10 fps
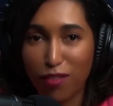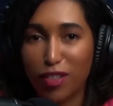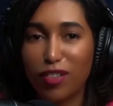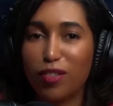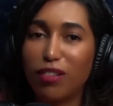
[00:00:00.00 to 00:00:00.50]

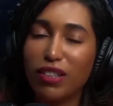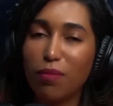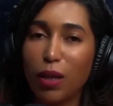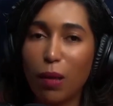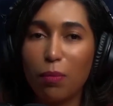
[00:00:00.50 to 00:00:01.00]
for the
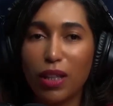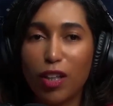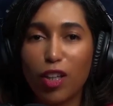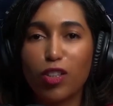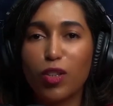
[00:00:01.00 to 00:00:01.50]
resume
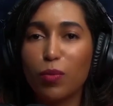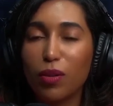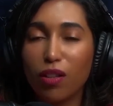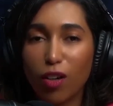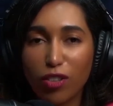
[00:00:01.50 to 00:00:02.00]
because you
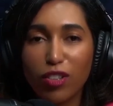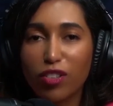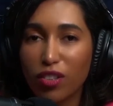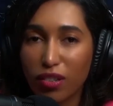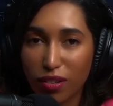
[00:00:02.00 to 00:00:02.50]
will also
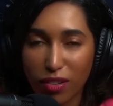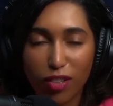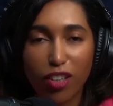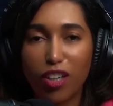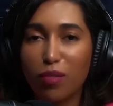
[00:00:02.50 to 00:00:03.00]

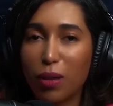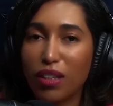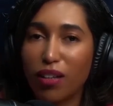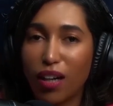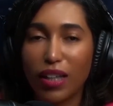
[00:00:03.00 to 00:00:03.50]
start by
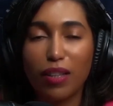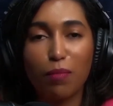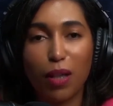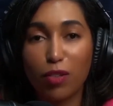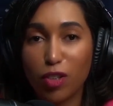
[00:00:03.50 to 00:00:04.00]
talking
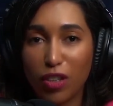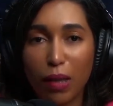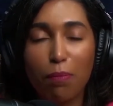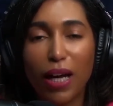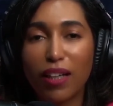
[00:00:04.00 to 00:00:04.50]
about your
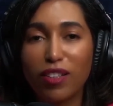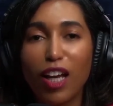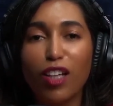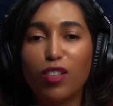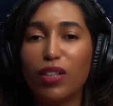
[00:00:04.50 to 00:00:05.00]
impact.
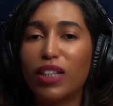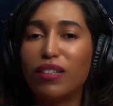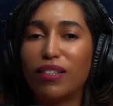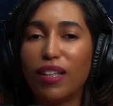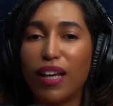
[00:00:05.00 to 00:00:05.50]
So
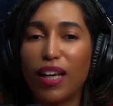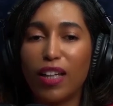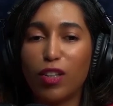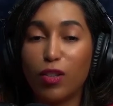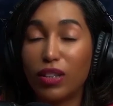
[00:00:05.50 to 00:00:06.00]
let's say
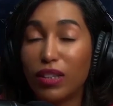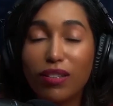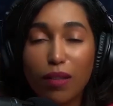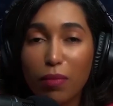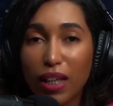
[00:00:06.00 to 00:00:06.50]
you did
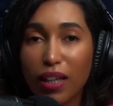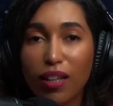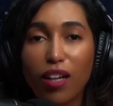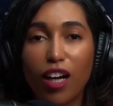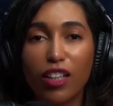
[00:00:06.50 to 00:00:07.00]
something in
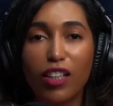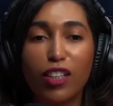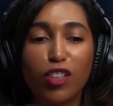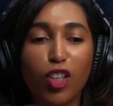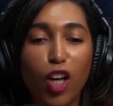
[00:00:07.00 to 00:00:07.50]

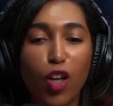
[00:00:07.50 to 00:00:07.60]
college,